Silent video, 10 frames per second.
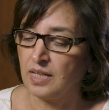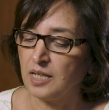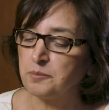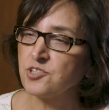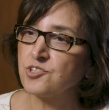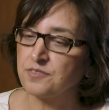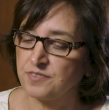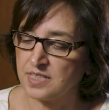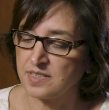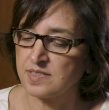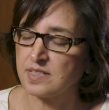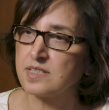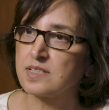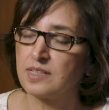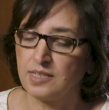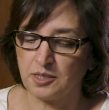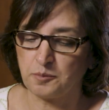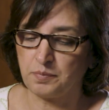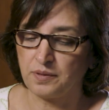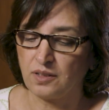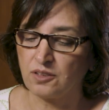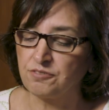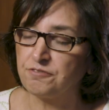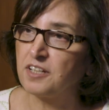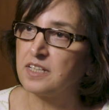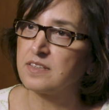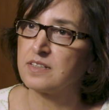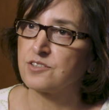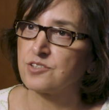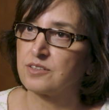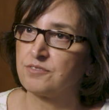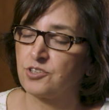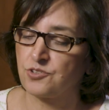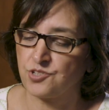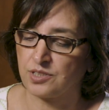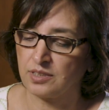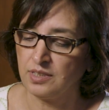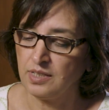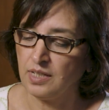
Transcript: How much of this is a leap of faith into the future,